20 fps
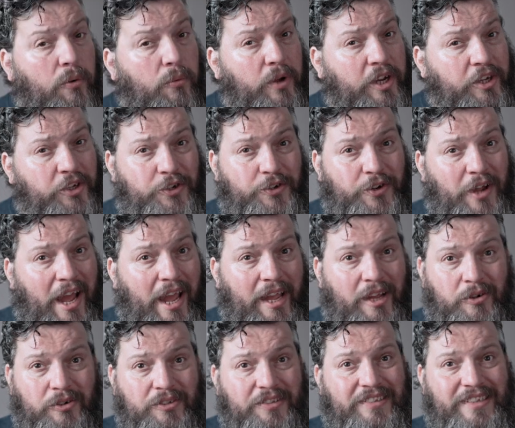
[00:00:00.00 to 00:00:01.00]
wish I
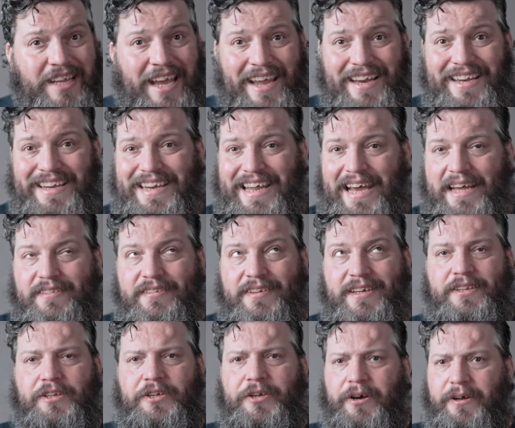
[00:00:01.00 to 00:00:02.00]
could say that's
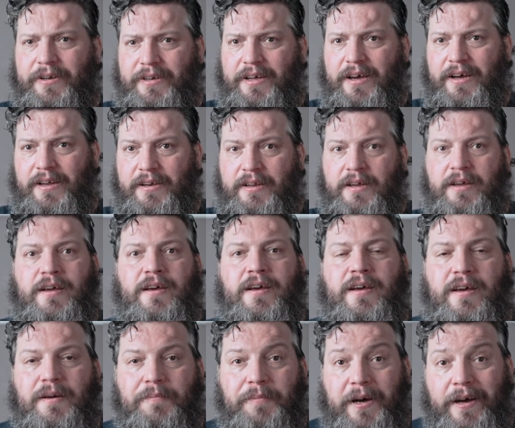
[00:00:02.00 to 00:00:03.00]
it, you're done,
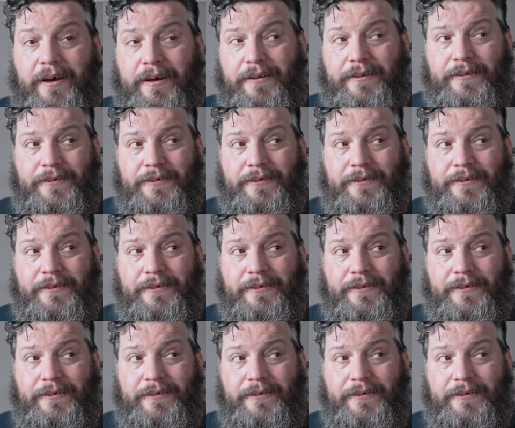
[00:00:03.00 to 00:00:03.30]
but